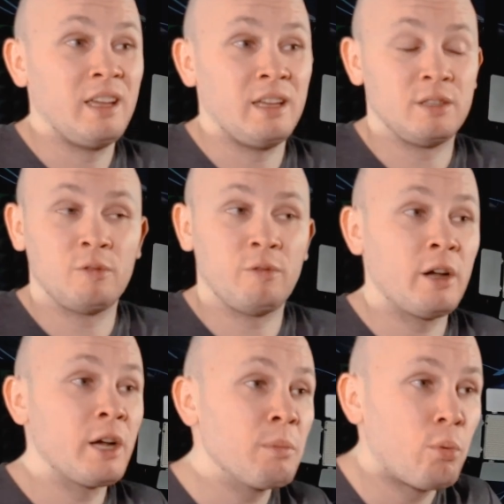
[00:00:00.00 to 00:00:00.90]
It's
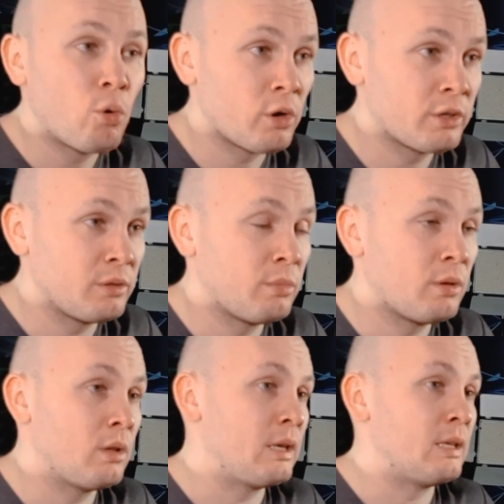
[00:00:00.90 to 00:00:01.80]
very
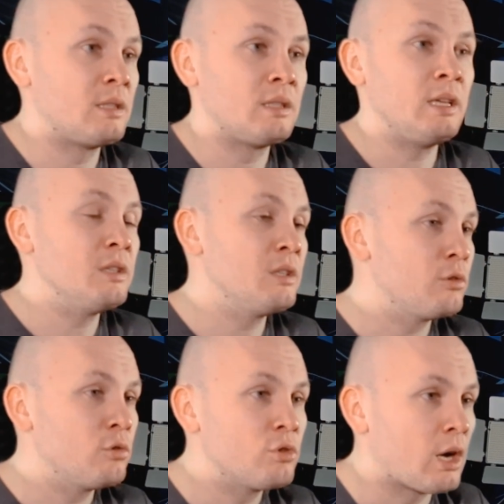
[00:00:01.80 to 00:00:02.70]
portable, it's easy
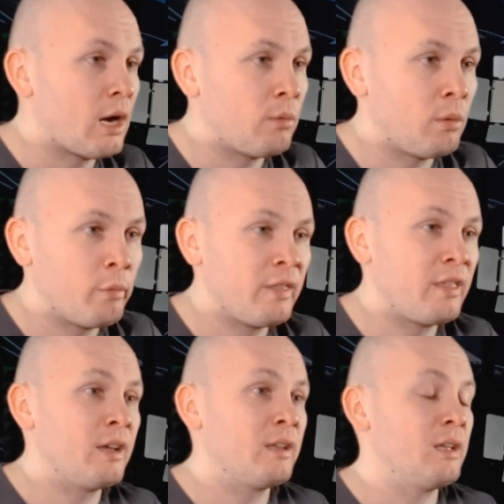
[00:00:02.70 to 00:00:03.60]
to travel with
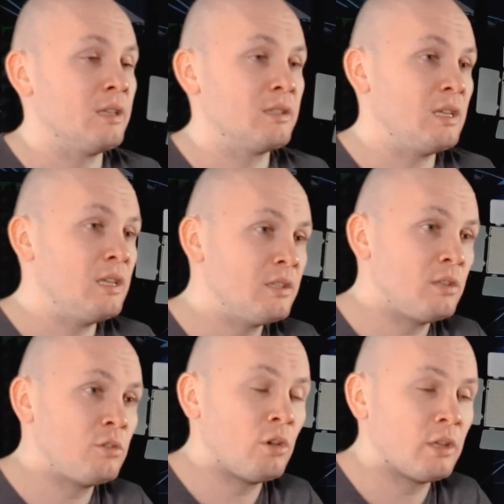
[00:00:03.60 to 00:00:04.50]
it, it's
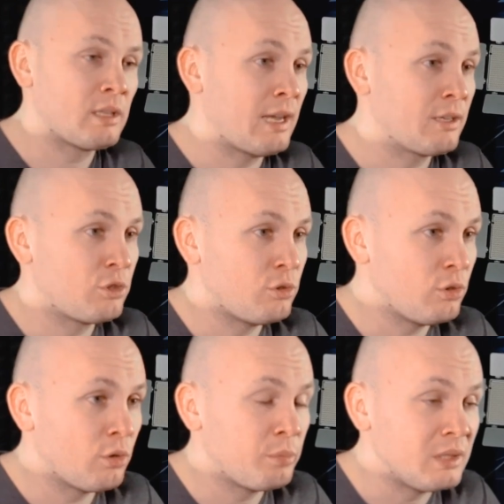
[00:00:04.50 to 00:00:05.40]
easy to attach to
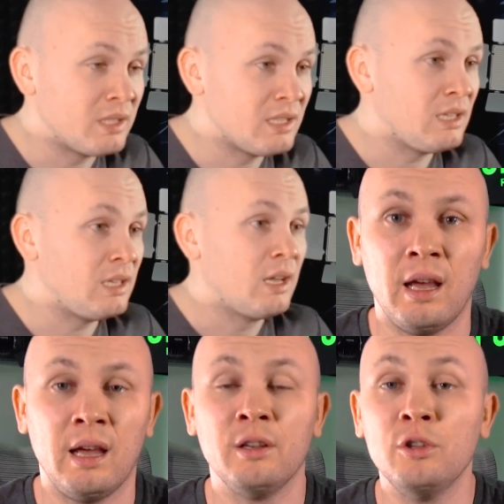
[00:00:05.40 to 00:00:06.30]
your PC
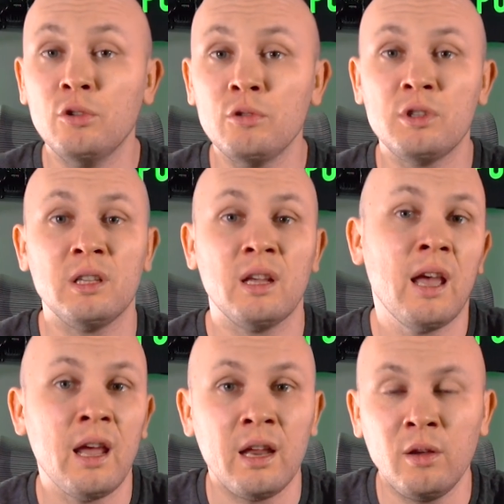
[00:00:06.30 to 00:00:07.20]
and use it
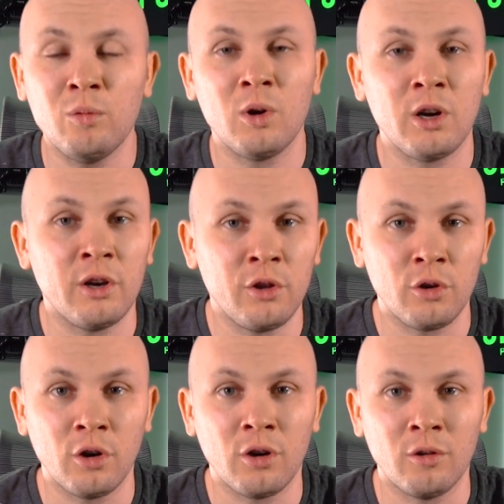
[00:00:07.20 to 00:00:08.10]
anywhere
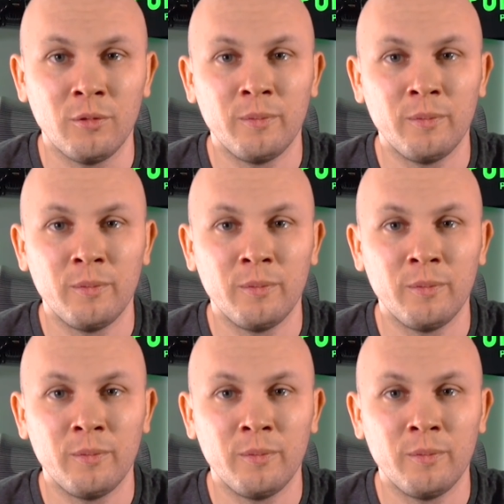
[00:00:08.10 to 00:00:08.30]
you go.